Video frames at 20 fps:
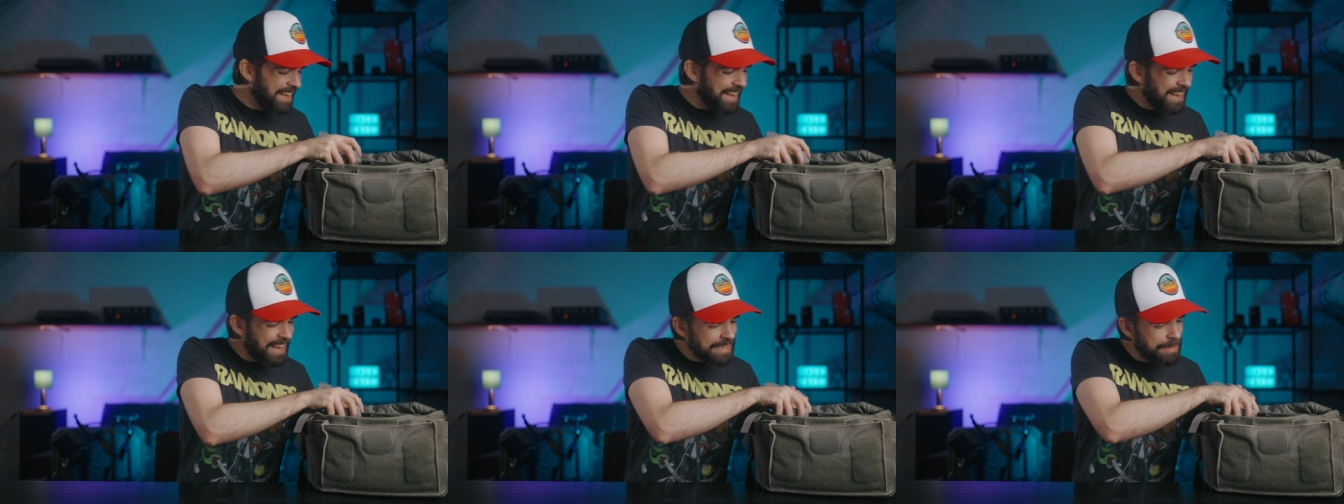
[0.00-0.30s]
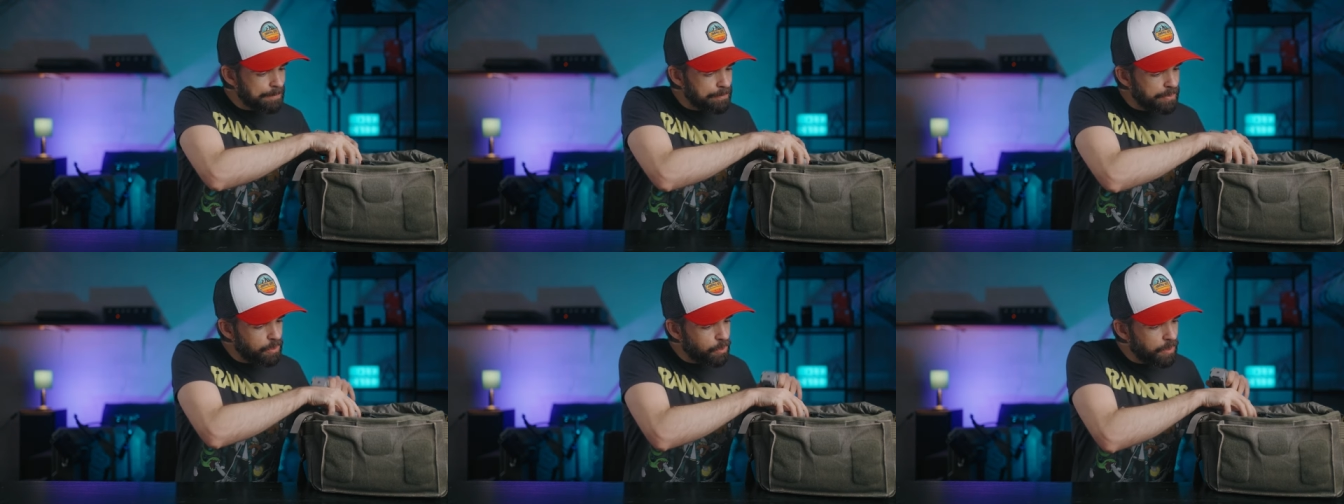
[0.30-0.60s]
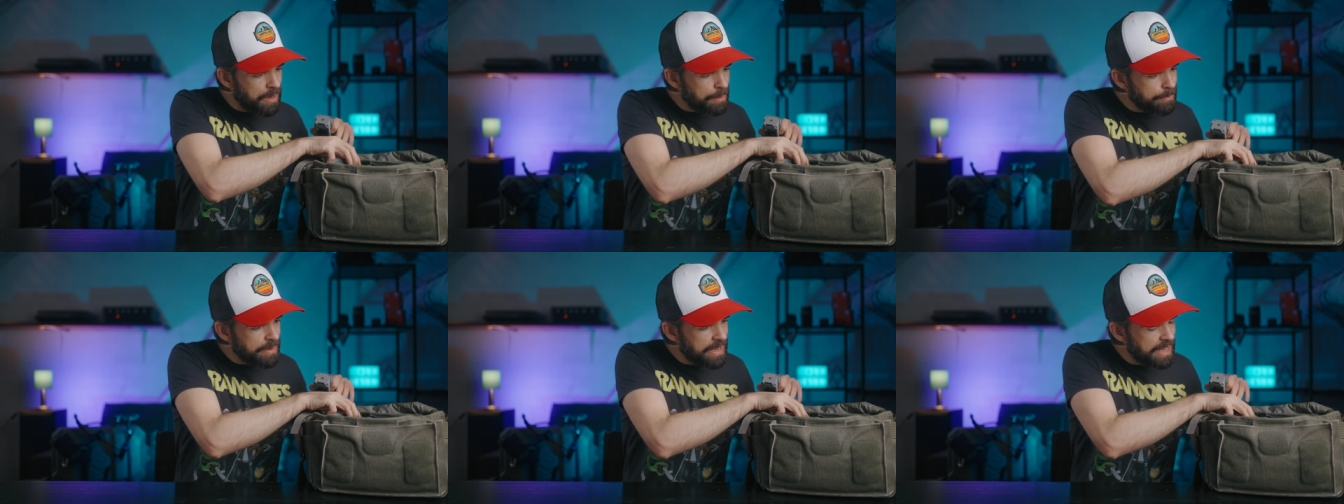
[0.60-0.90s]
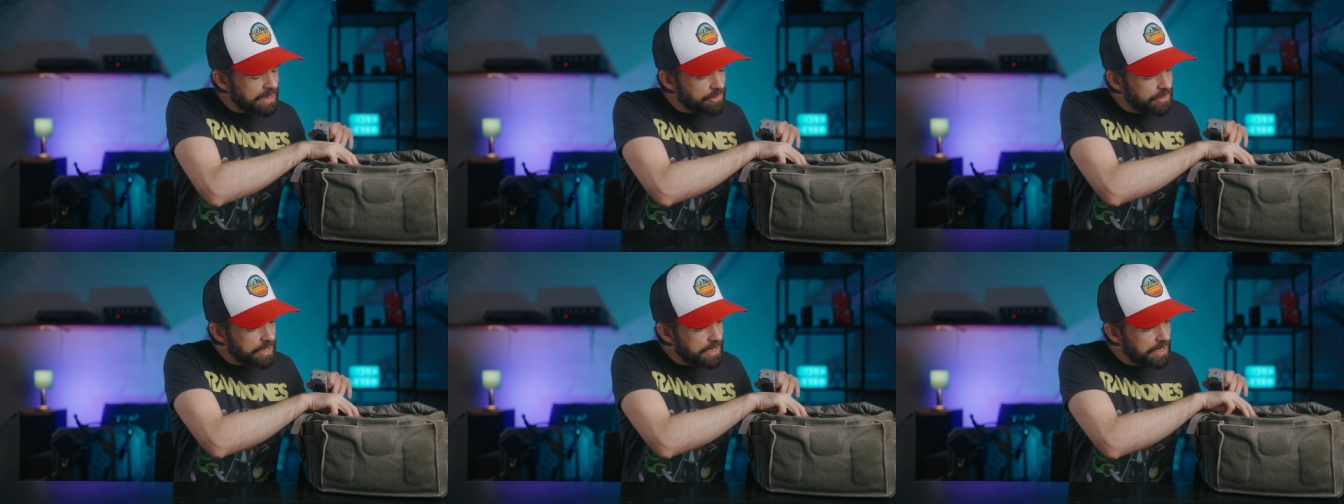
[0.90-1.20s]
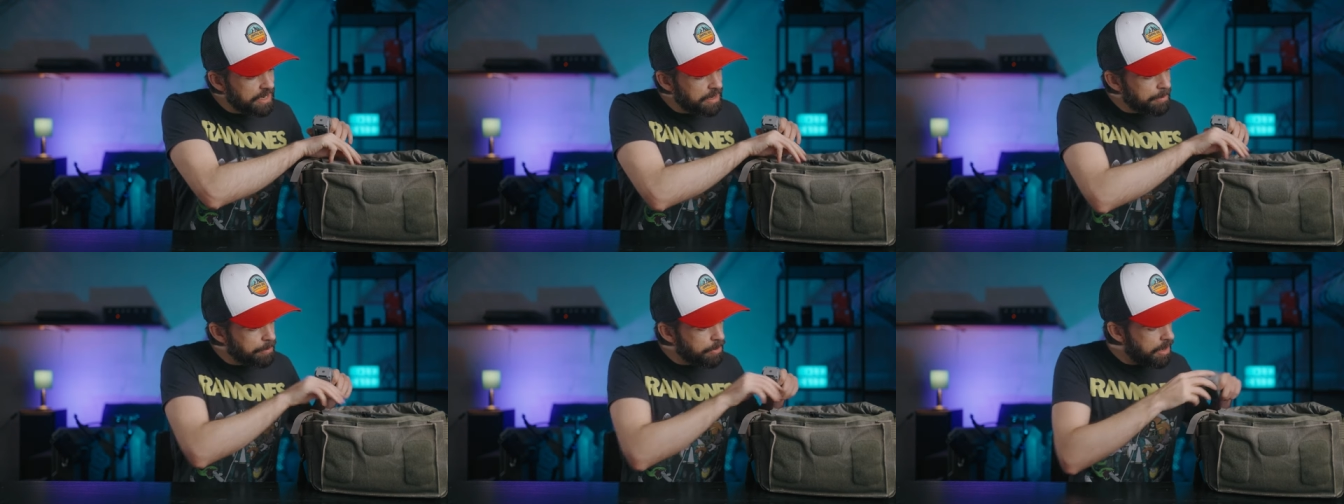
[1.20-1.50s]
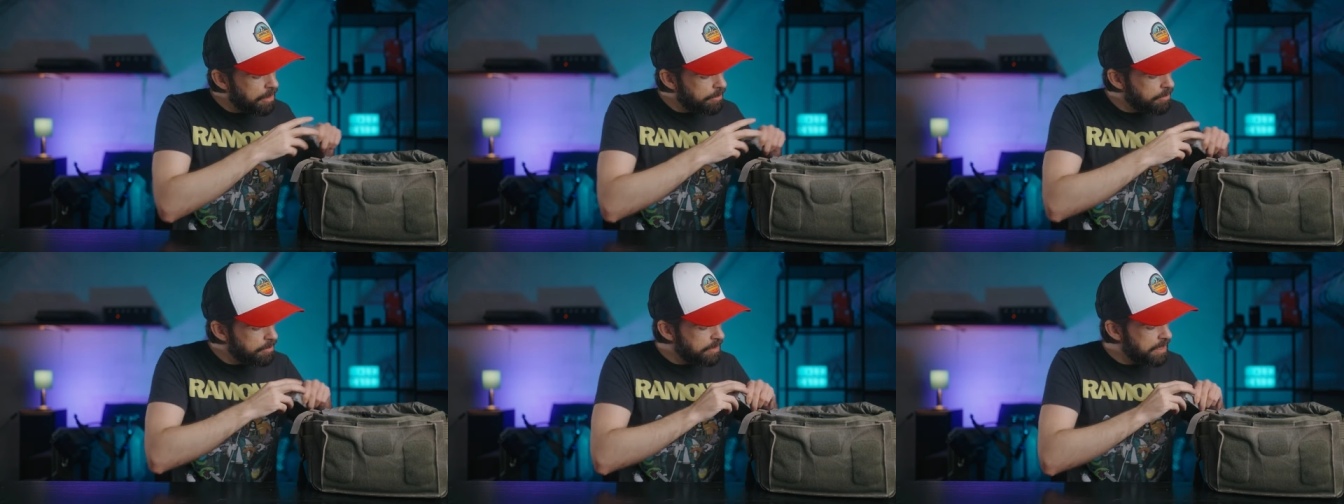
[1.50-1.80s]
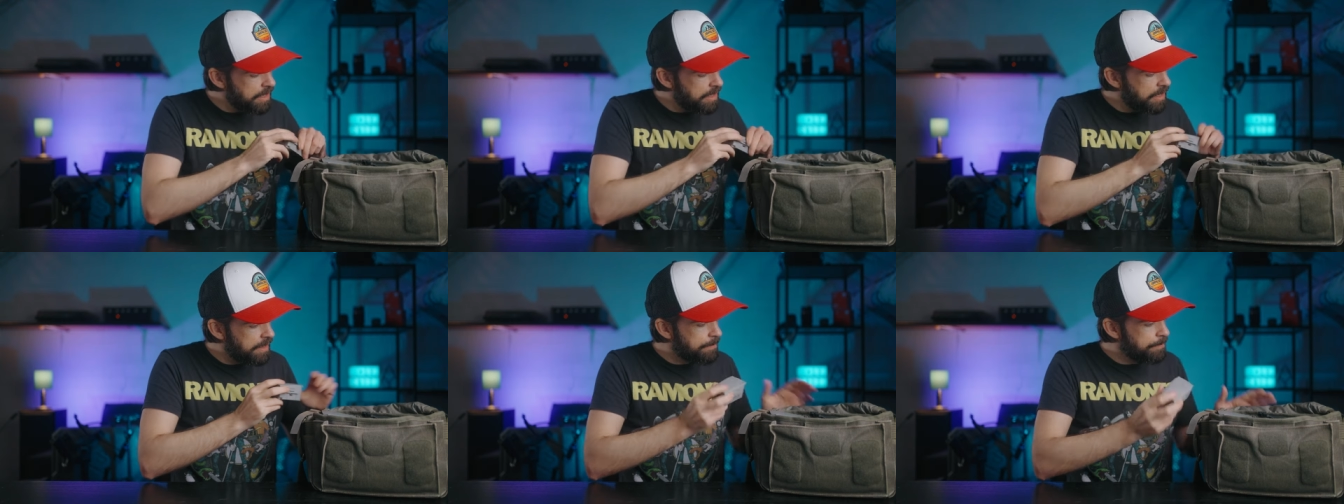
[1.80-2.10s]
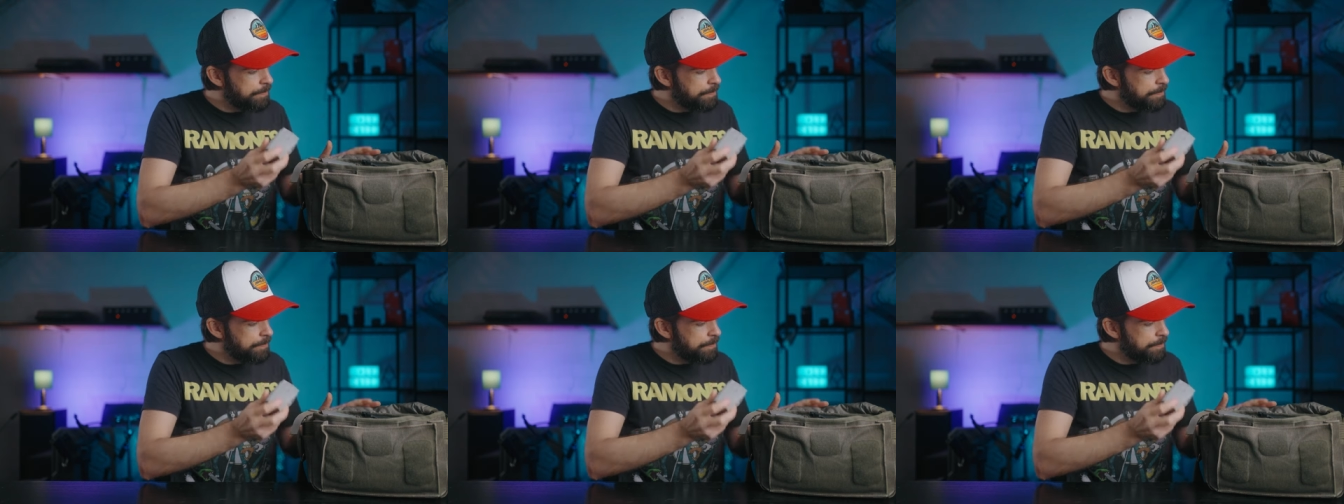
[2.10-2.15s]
I can put one battery here probably,